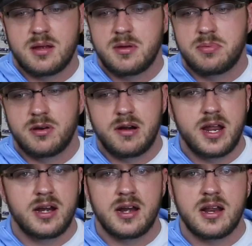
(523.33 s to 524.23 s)
I'm going to put it
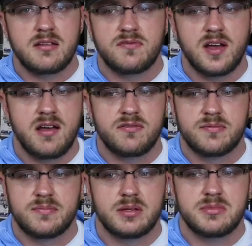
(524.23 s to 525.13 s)
right at an 85.
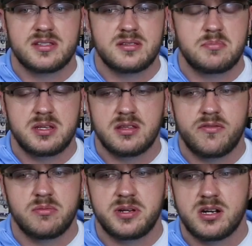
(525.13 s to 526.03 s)
And this is
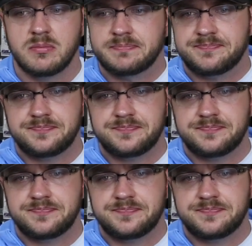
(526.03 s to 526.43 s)
B-level beer.